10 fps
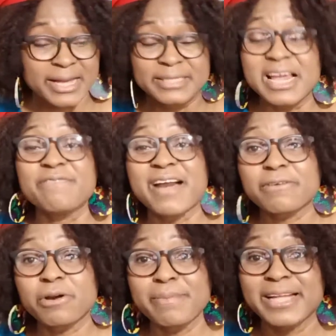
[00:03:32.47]

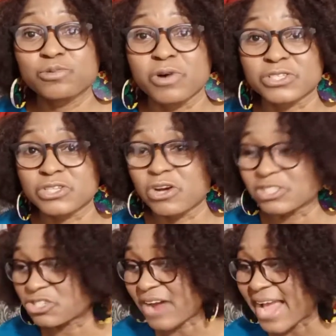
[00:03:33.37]
environment was
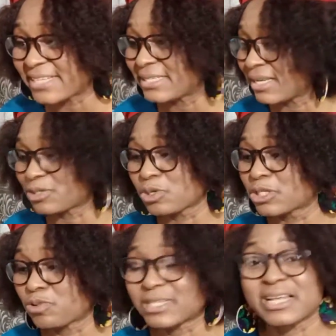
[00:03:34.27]
not dried.
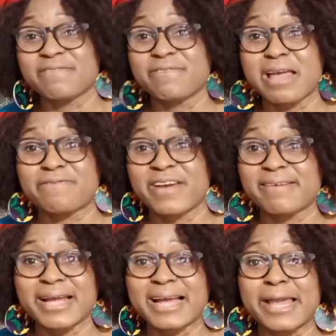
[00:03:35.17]
It was a
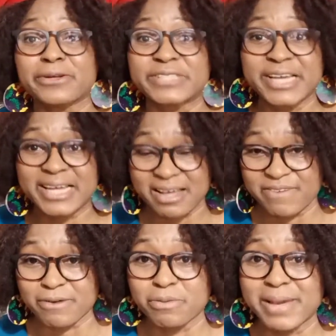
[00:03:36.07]
very chaotic
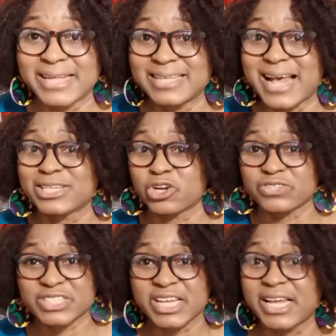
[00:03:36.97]
environment and
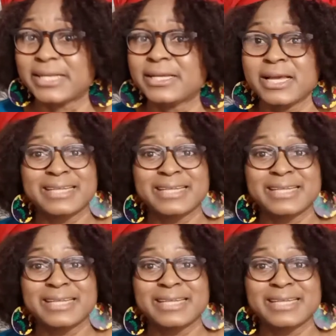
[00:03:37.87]
dusting,